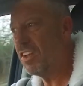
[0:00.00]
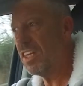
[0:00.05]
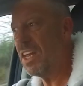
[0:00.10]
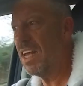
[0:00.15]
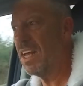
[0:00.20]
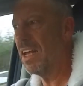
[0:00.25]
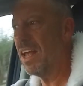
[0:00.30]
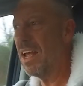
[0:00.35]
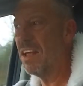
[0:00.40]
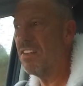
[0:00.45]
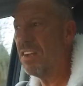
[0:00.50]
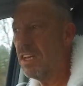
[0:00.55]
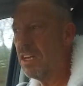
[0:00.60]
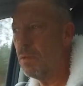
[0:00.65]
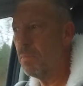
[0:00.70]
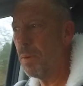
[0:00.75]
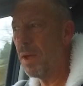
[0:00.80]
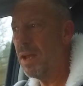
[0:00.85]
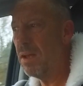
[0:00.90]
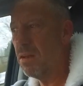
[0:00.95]
This thing has
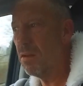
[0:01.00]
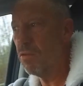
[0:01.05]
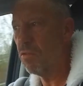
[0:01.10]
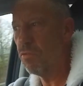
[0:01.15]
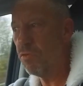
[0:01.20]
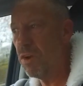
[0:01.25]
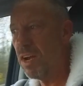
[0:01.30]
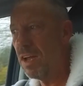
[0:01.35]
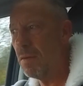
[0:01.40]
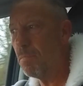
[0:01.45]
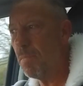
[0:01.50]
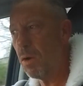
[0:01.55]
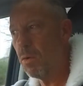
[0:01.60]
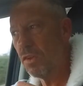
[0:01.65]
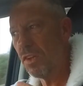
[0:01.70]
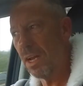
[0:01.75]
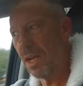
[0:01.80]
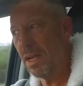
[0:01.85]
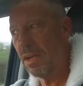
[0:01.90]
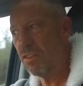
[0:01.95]
independent rear
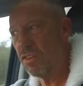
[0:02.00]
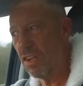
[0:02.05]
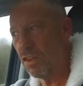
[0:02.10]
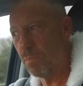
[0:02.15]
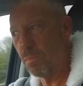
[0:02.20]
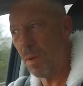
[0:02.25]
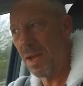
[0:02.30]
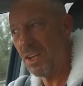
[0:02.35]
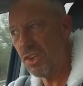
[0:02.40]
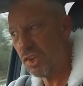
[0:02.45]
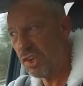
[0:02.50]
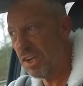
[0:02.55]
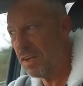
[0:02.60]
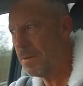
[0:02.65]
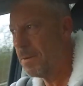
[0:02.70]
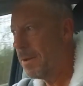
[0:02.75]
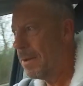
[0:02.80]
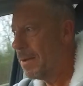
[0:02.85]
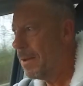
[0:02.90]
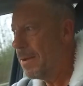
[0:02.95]
multi-link
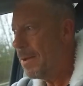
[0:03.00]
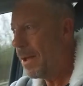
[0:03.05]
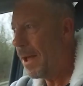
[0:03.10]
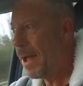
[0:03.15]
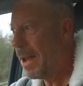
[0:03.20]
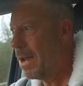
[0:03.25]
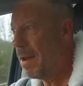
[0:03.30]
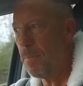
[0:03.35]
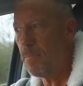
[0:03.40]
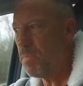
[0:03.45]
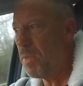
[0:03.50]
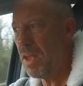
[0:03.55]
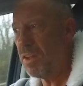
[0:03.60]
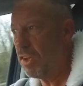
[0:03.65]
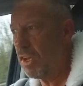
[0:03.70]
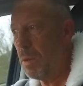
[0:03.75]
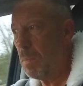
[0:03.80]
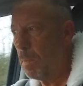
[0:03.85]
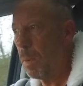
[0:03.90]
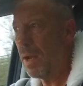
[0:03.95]
suspension, and
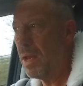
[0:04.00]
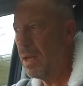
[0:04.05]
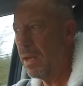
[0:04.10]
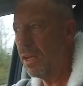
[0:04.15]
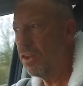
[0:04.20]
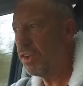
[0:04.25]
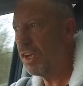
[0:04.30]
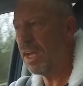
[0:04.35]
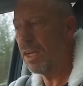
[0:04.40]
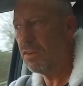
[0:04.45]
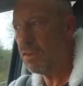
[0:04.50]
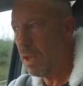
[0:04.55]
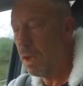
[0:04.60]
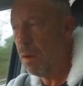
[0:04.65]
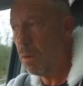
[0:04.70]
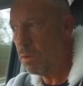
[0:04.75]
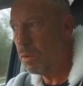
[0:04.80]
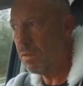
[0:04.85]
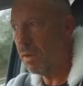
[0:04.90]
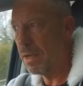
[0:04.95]
it's completely changed
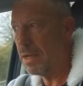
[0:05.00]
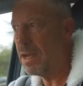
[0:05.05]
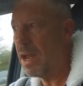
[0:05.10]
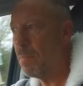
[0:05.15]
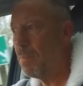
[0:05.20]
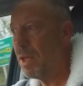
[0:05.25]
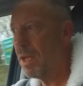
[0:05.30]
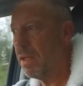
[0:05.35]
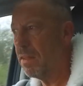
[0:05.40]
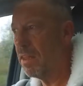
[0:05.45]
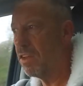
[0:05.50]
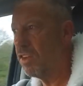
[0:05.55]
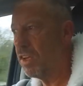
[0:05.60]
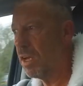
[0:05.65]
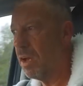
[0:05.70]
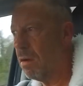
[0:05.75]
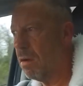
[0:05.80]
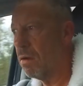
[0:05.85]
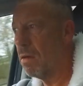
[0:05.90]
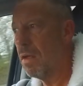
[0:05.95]
the whole dynamic of this
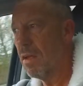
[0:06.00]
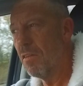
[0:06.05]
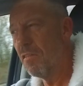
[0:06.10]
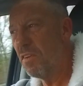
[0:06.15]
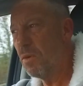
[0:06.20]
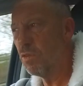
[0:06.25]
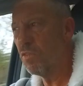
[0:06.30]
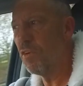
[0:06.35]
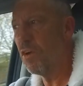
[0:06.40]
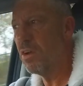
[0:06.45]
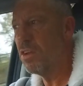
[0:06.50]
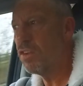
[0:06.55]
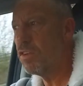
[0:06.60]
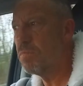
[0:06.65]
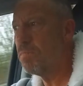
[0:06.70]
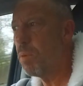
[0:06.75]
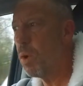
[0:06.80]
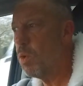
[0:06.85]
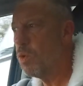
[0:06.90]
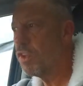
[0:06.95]
car. It feels very
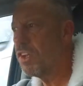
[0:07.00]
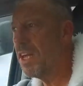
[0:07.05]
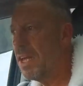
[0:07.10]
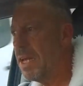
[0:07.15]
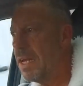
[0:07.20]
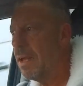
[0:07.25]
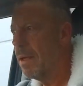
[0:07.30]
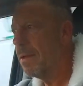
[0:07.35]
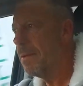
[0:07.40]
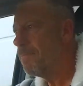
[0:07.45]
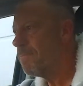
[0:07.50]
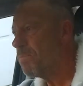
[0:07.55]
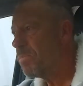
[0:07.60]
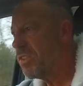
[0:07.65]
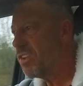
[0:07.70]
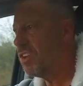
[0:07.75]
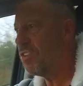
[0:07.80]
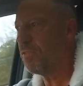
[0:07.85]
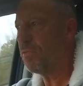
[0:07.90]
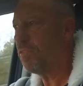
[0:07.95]
sporty,
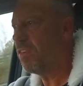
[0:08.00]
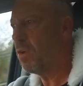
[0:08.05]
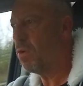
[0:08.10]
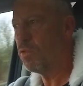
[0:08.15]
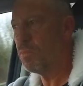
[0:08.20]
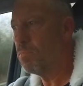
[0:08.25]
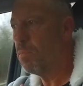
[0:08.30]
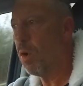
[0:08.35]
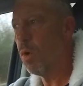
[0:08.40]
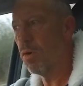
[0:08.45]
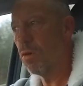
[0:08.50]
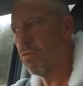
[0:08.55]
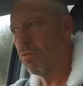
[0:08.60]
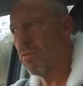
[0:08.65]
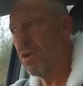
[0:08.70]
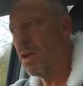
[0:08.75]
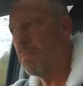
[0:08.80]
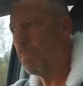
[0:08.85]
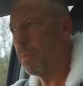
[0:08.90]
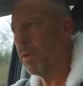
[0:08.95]
it just feels more
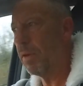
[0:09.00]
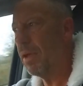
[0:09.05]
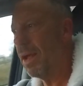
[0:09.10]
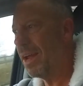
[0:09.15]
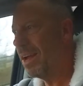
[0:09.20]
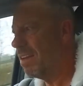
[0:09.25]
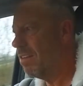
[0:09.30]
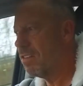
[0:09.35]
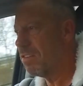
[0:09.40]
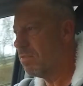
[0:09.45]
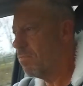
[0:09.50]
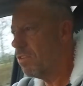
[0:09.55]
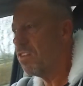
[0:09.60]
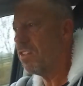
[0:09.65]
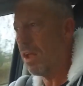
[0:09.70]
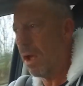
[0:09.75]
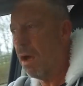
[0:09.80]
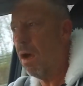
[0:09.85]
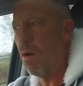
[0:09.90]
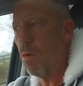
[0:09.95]
grip, and it's
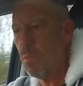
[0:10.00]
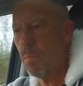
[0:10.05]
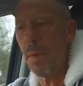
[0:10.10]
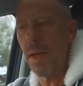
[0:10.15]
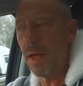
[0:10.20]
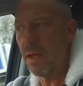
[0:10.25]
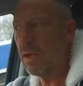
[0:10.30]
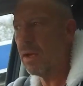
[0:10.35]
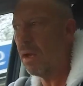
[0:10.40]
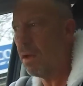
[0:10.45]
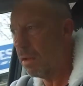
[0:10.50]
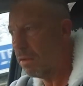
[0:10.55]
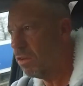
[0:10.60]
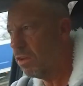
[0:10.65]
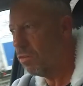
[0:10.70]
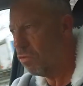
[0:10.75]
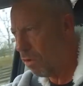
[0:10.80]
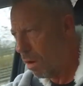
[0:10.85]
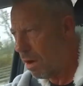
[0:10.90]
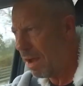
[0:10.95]
just a whole better car
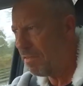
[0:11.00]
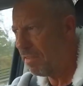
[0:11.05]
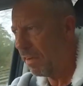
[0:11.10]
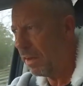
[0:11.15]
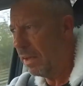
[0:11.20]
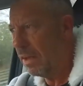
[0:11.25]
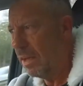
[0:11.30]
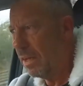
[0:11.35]
to drive.